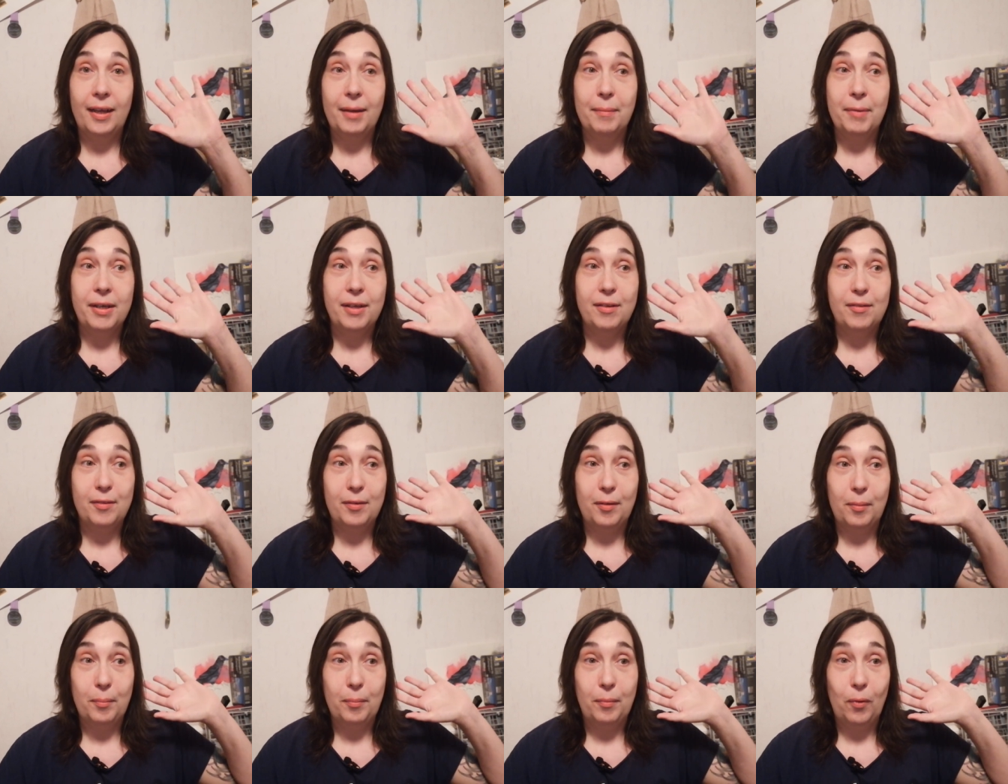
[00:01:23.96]
made
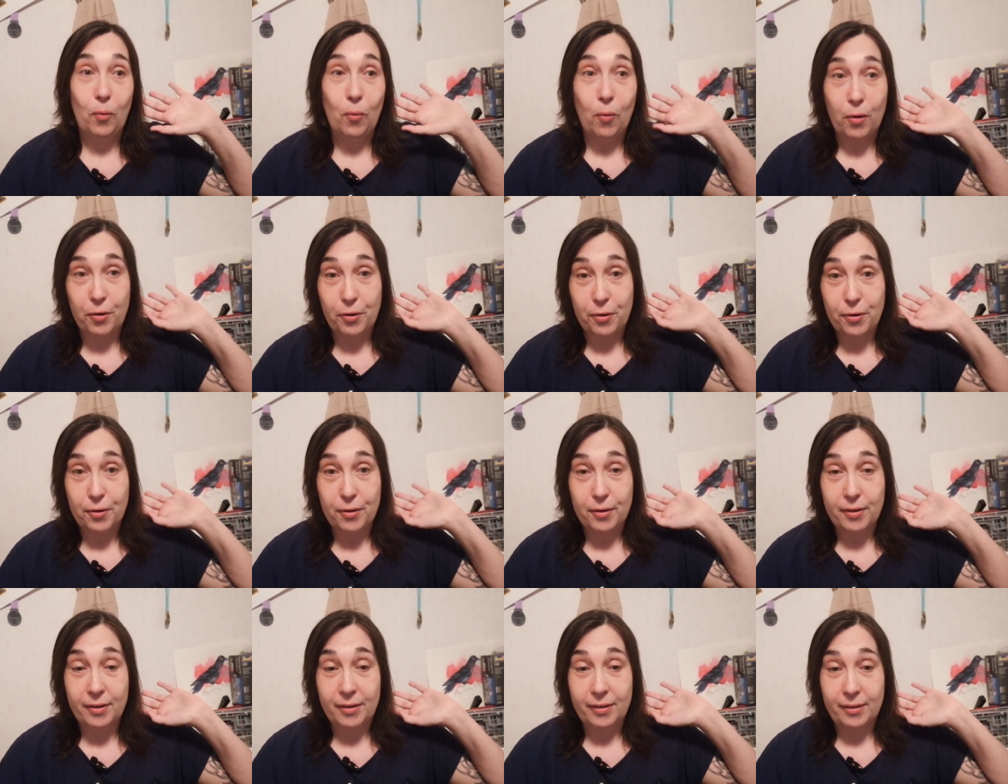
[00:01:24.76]
some
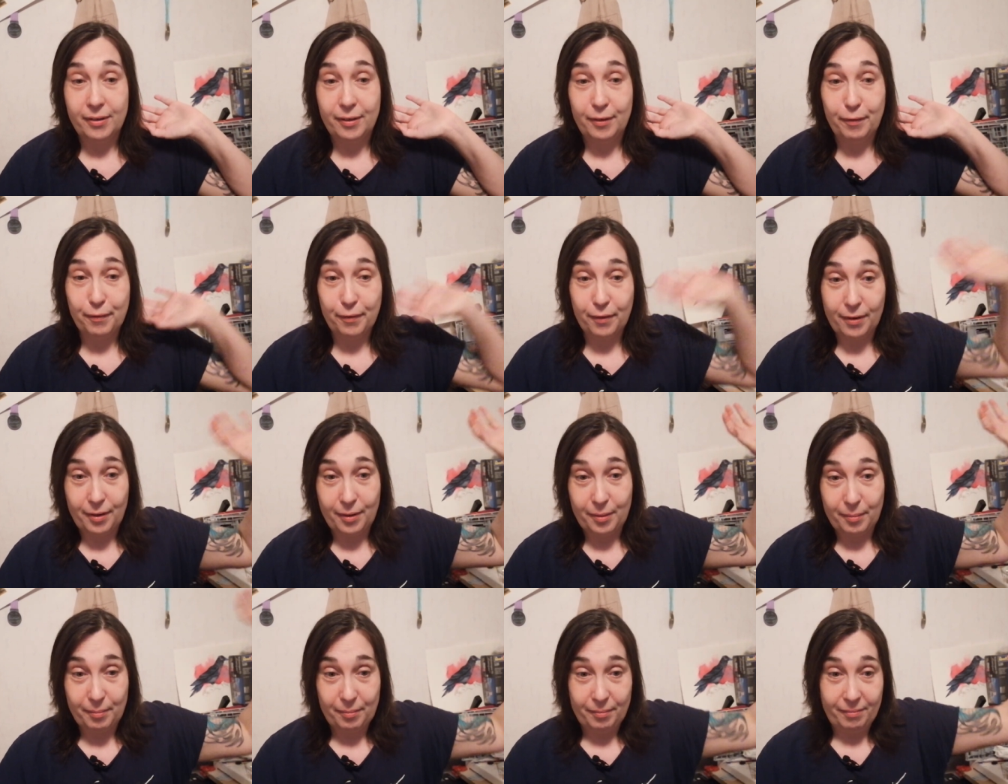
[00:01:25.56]
order
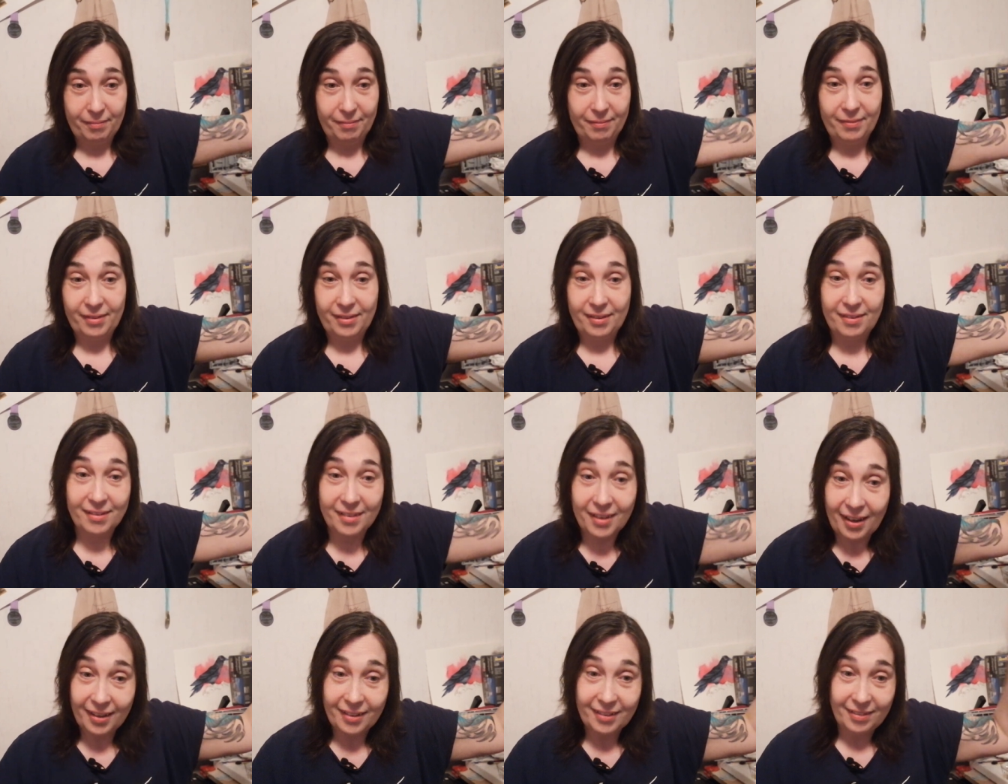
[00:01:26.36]
from the
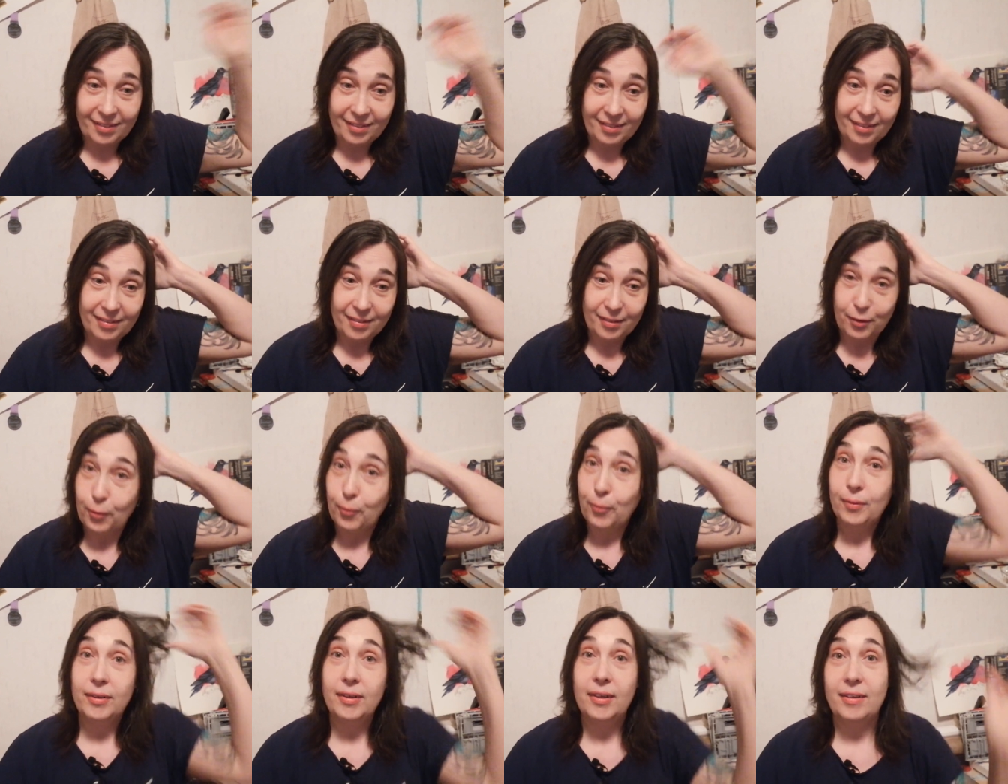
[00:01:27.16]
States.
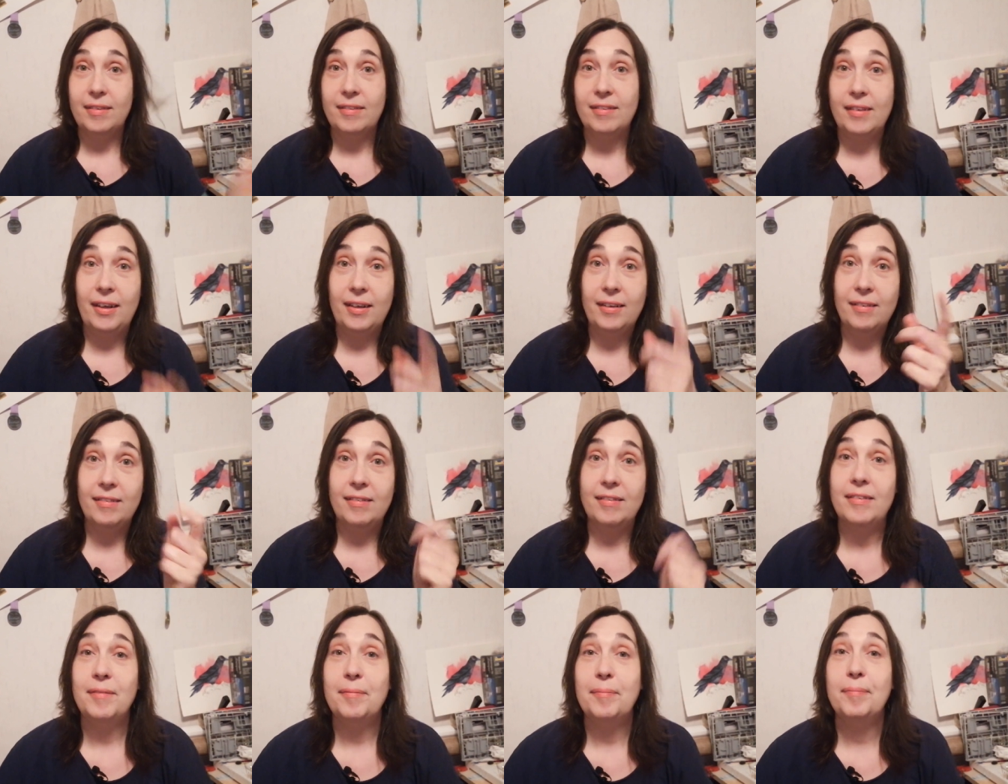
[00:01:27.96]
No, not
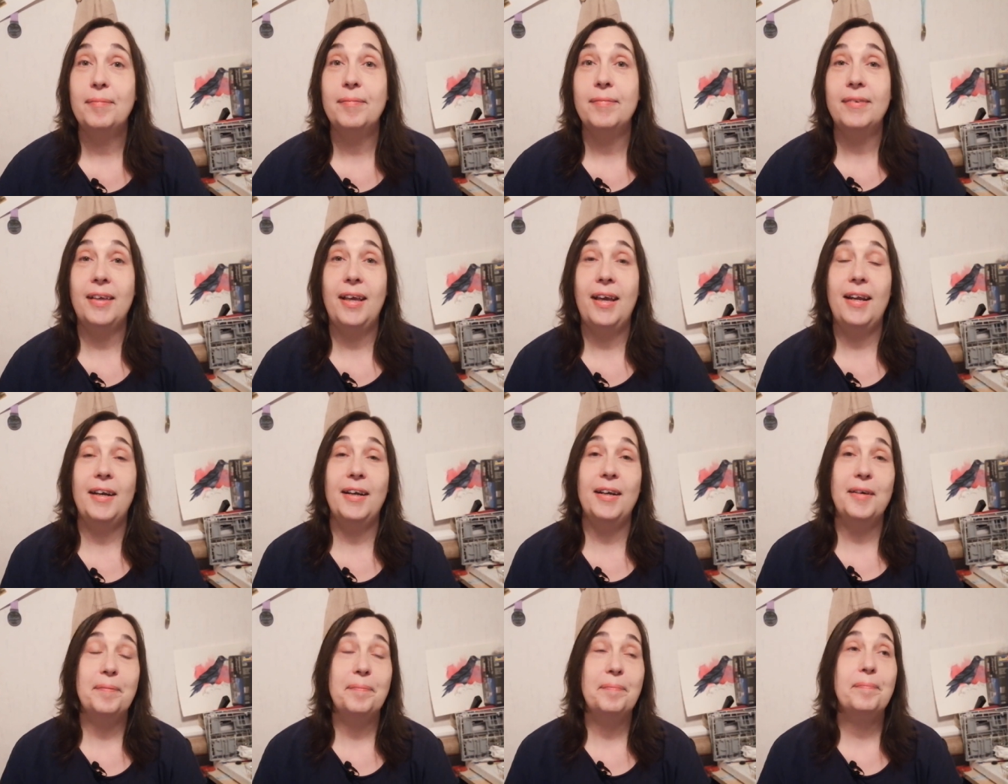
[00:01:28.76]
States,
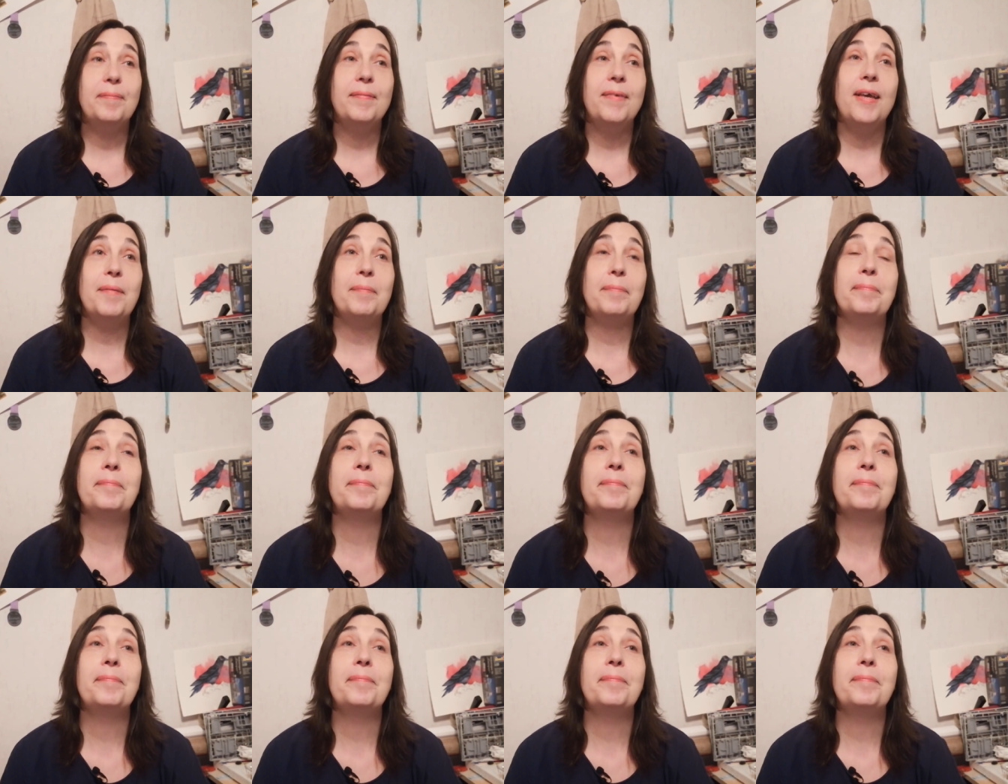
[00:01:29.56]
Canada. Yeah.